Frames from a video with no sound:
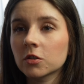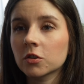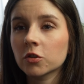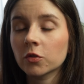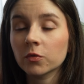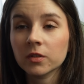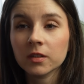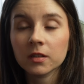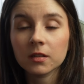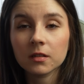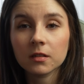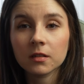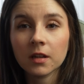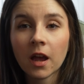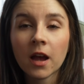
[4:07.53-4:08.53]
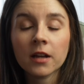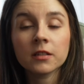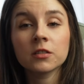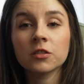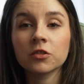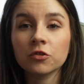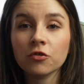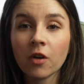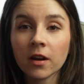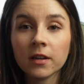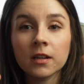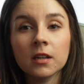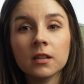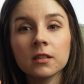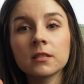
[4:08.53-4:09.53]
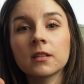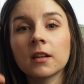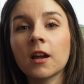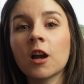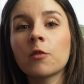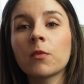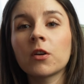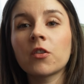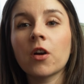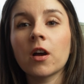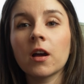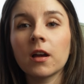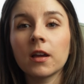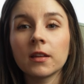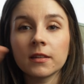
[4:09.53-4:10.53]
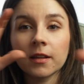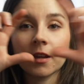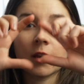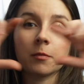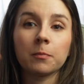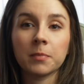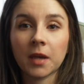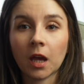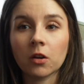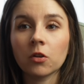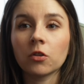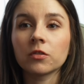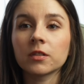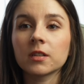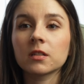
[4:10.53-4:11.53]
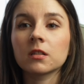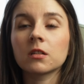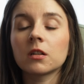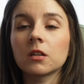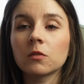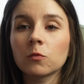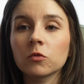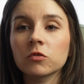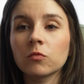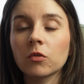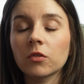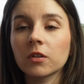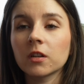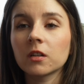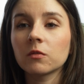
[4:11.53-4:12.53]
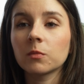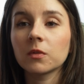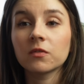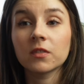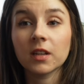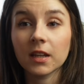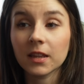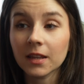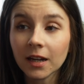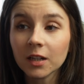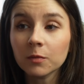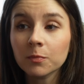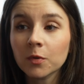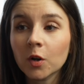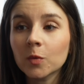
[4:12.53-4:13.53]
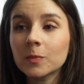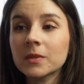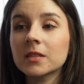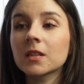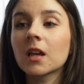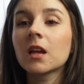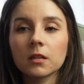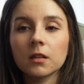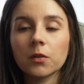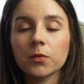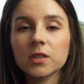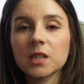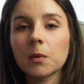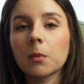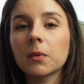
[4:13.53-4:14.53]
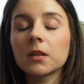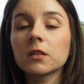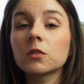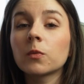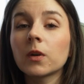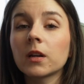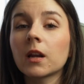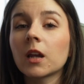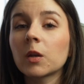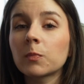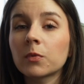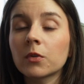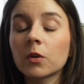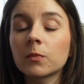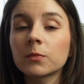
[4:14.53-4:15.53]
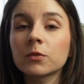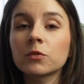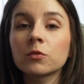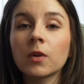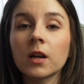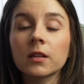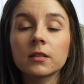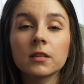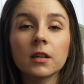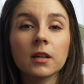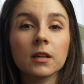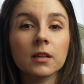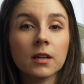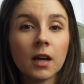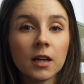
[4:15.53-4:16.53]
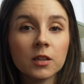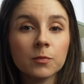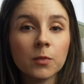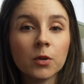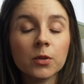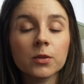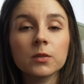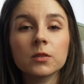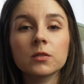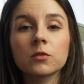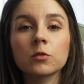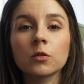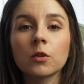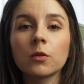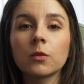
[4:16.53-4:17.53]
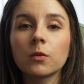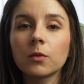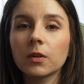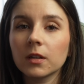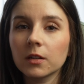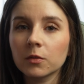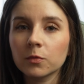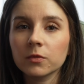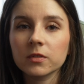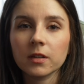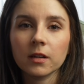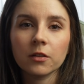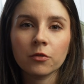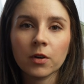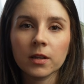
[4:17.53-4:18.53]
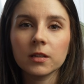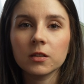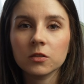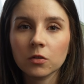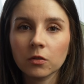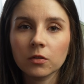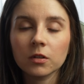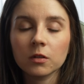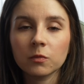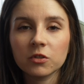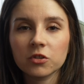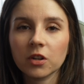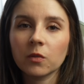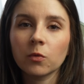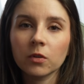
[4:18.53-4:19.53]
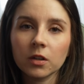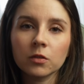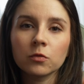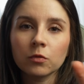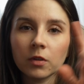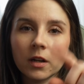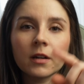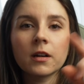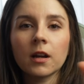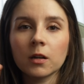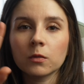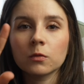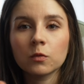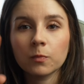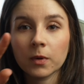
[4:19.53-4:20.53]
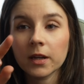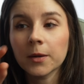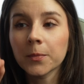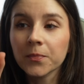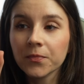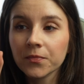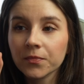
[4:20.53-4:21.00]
So the hand tracking, the camera and the piano on the screen was working with the 9 prompts. That was the moment when I prompted to add the guide mode, so it was a ready song which I wanted to learn how to play.